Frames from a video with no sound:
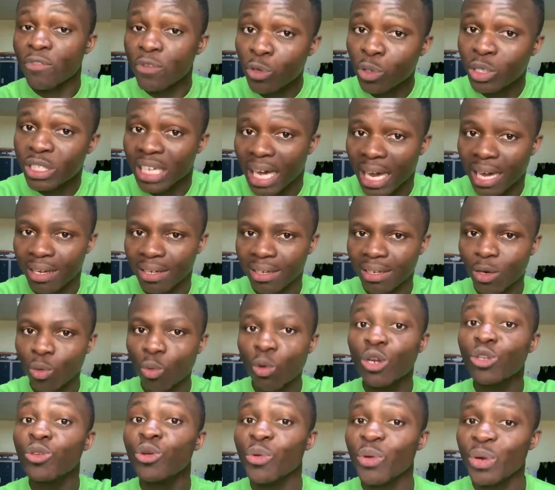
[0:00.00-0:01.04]
future
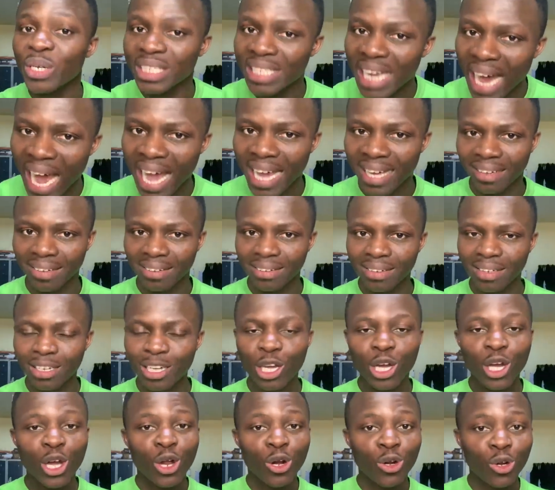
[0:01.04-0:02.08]
when you retire,
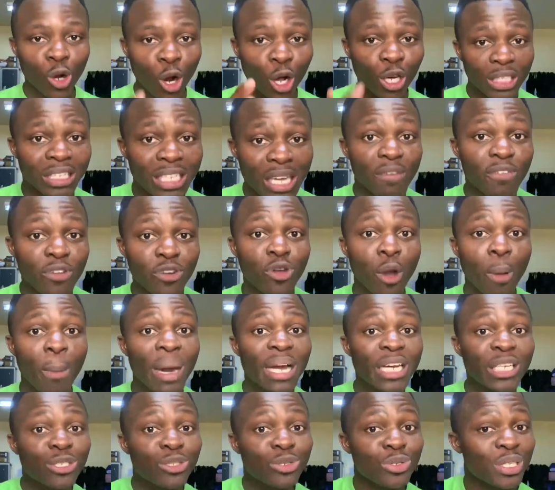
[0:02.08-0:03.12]
not giving your
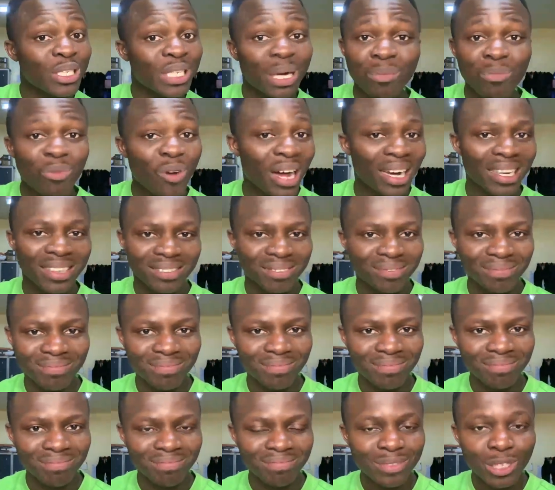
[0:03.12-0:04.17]
money to someone.
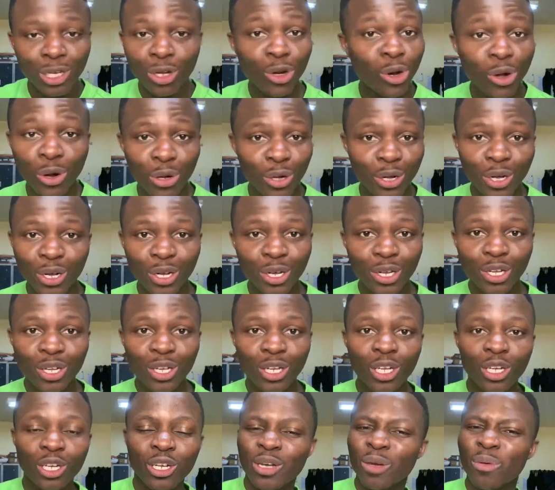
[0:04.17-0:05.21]
Look,
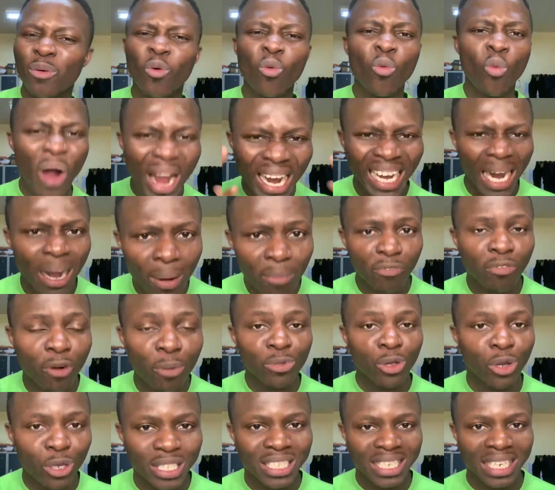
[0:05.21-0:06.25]
wake up
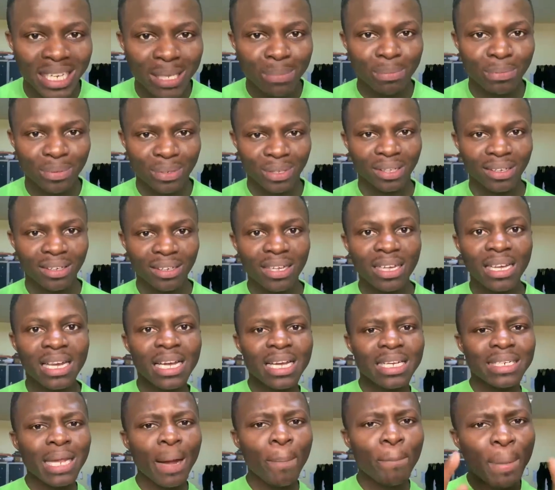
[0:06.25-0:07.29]
from your sleep.
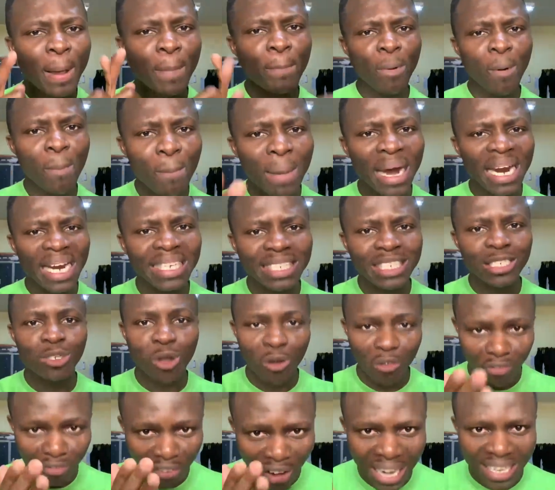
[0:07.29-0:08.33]
The people managing
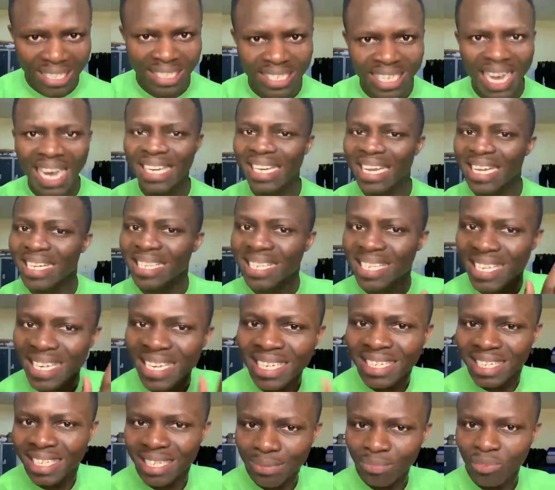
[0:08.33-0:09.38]
your funds at the
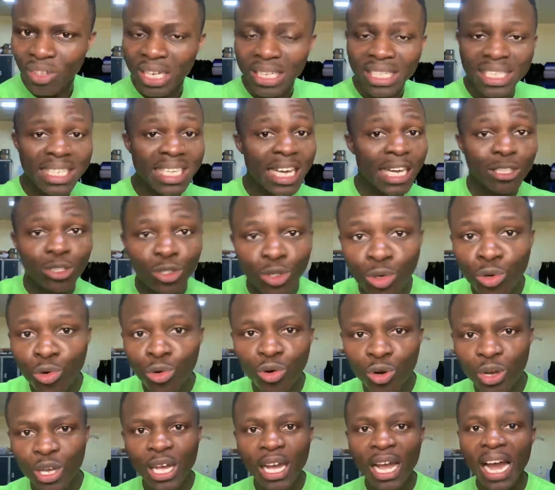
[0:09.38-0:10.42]
Ssnit, Tier
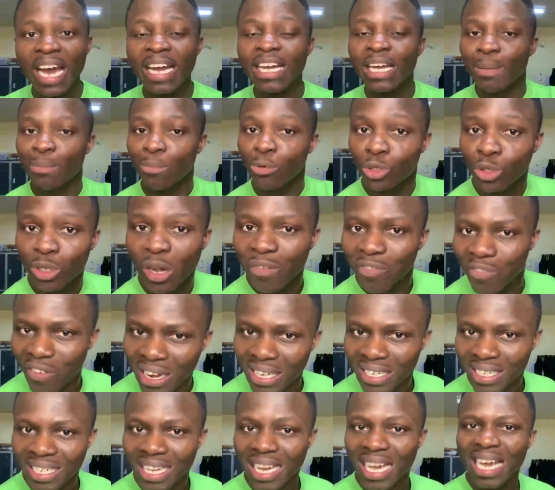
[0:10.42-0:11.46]
2, and the mutual
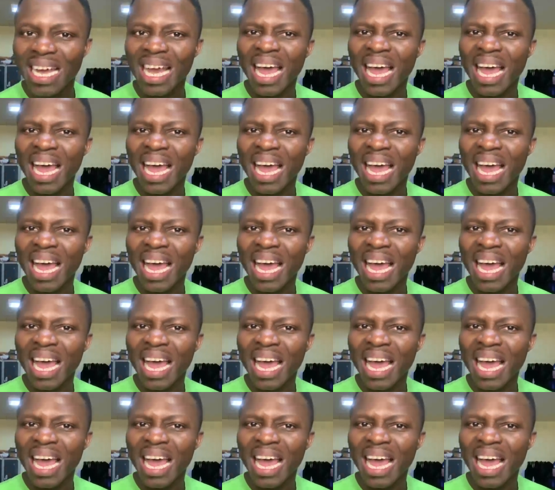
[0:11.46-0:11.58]
funds